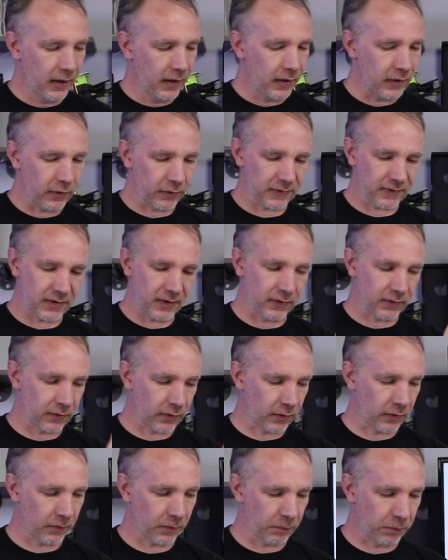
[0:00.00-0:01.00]
You'll see
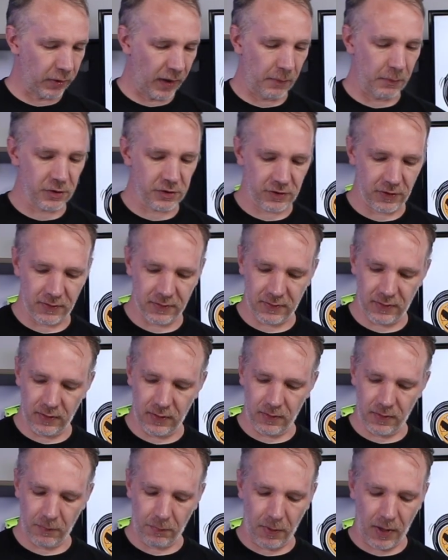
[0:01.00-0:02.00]
little blemishes
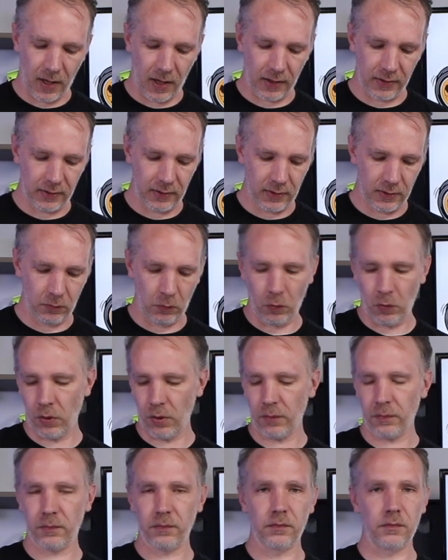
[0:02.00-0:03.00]
in the body or